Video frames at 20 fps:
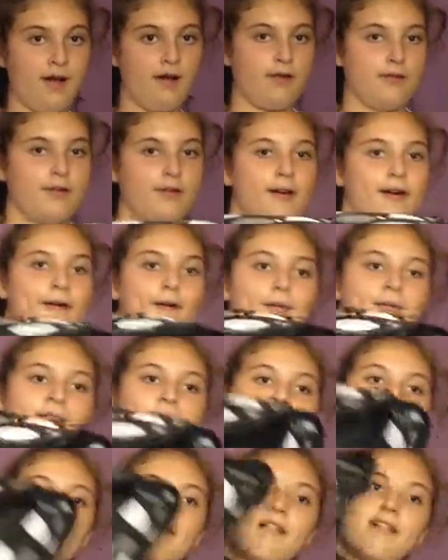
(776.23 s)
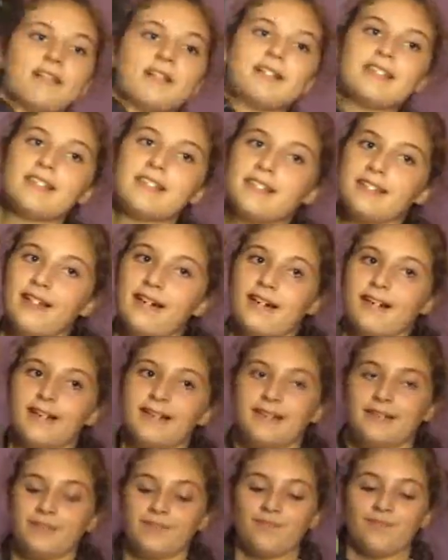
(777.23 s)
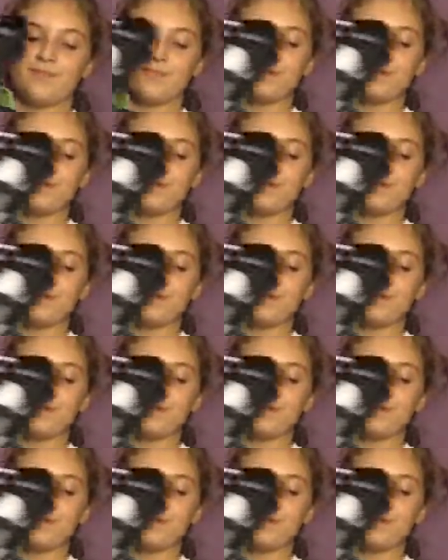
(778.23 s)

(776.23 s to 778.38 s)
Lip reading: Oh no, this is not good.